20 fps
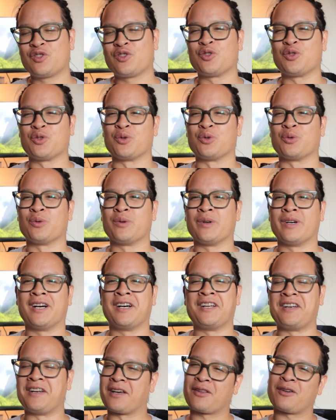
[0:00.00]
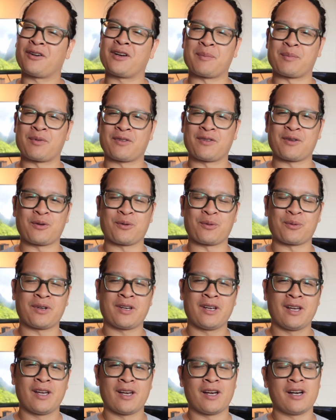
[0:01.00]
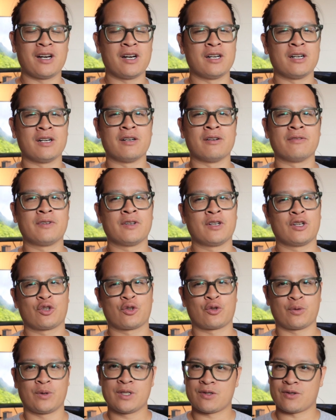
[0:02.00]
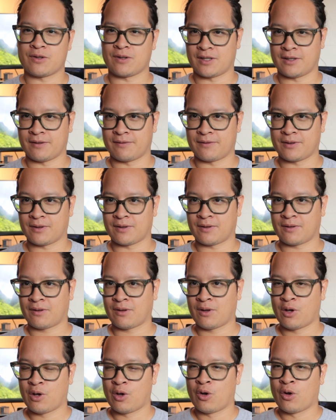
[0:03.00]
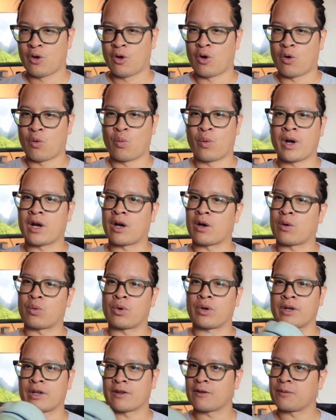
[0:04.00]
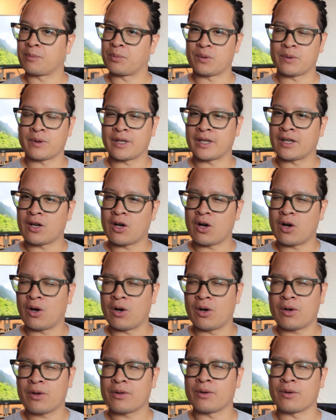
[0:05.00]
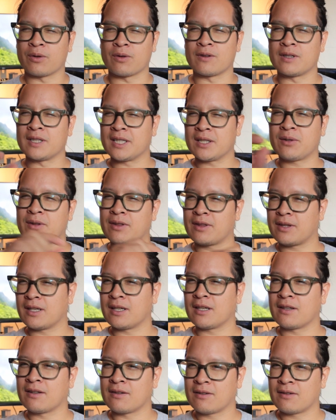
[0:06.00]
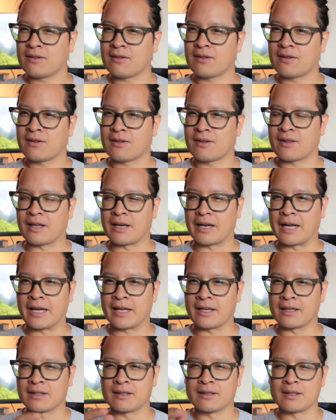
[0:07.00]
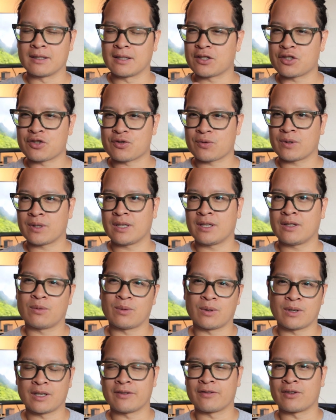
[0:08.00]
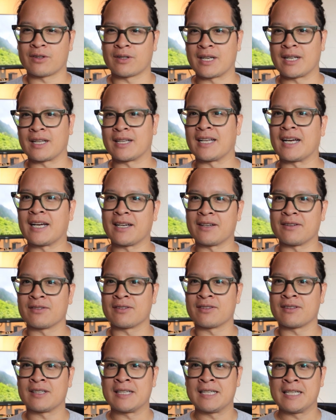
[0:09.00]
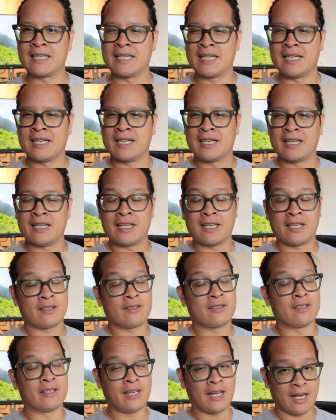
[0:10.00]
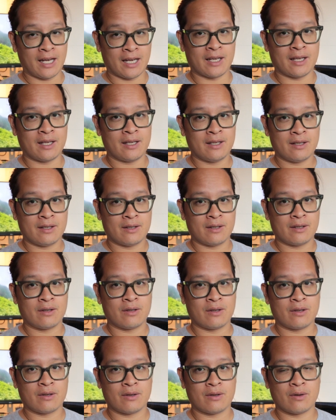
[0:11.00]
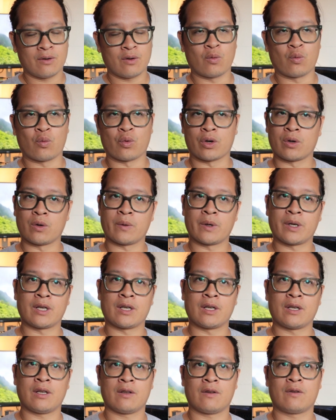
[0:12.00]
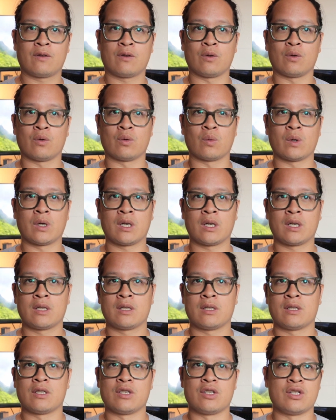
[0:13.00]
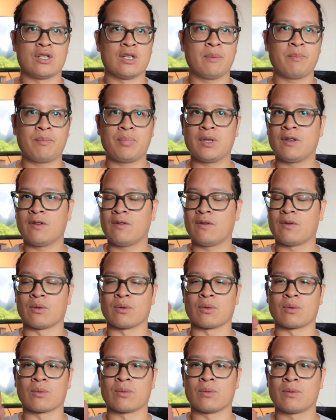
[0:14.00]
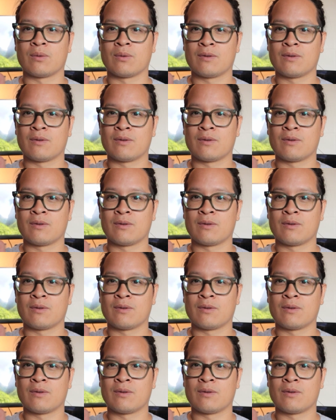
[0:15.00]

to another episode of Creature Comforts, where we're exploring all those little things that add luxury to our everyday lives. Today, we're going to jump into